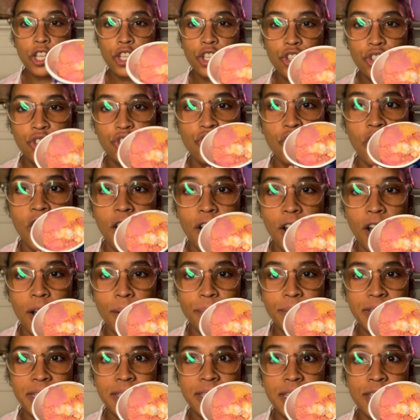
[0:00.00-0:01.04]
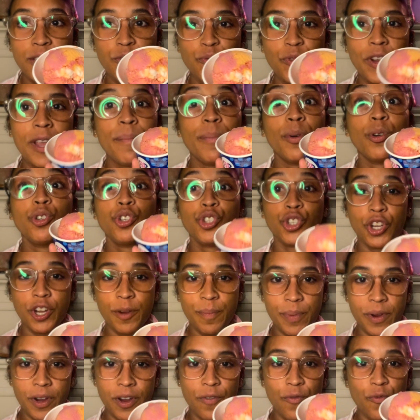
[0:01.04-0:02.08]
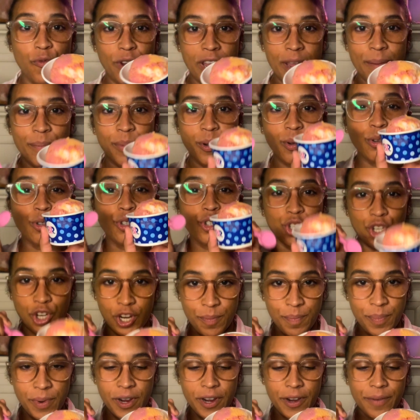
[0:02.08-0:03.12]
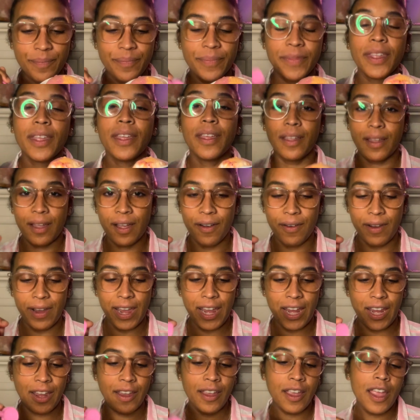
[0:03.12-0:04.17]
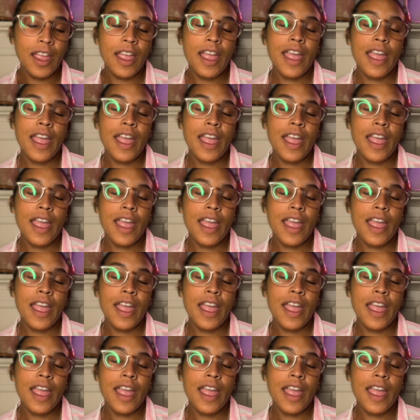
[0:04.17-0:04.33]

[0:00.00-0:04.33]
Straw. Um, this is Rainbow Sherbet. Rainbow Sherbet. Okay.